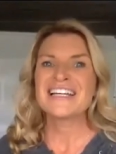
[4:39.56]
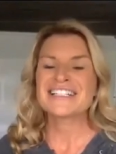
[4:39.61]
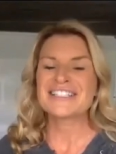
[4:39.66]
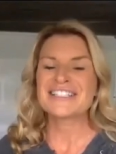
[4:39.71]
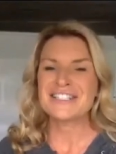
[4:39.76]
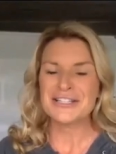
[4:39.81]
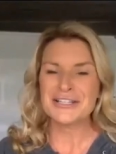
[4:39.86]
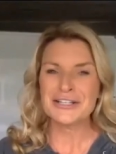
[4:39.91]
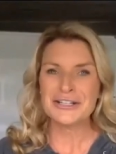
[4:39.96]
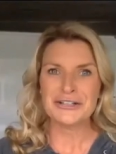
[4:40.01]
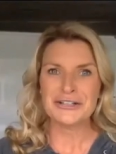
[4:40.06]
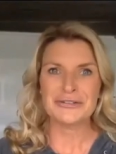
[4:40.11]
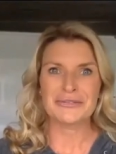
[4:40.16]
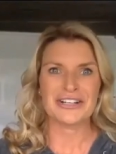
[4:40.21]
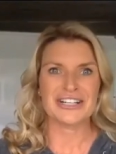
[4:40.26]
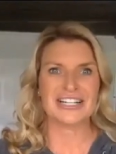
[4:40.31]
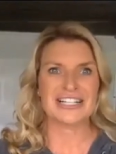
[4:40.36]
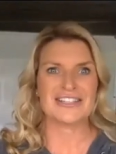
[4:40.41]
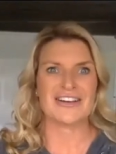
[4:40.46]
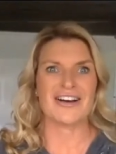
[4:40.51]
Two, we're
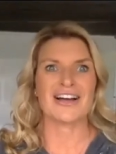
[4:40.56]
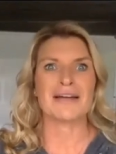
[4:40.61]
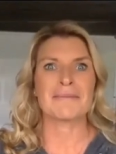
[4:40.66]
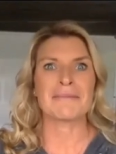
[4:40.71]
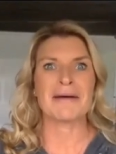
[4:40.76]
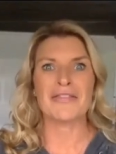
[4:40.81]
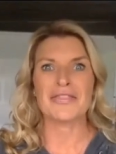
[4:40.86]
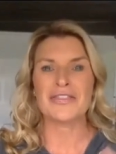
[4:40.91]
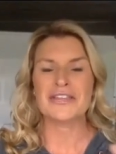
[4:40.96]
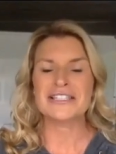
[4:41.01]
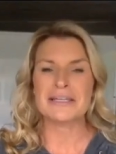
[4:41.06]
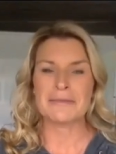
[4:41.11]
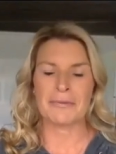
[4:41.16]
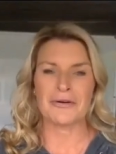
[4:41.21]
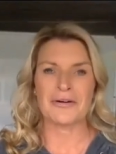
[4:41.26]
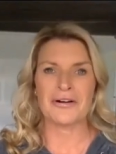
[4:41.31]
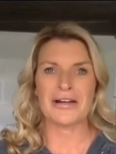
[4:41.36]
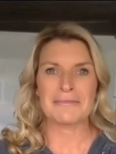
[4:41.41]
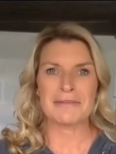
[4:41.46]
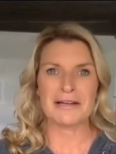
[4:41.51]
going to talk about the
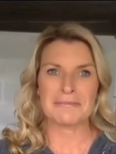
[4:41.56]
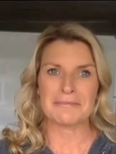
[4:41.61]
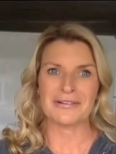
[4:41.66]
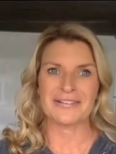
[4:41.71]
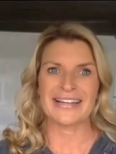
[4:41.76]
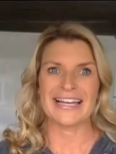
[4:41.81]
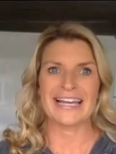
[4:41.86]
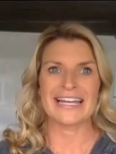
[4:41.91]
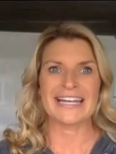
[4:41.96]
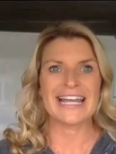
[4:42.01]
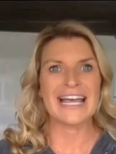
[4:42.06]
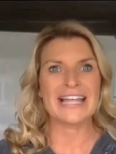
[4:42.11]
deployment plan.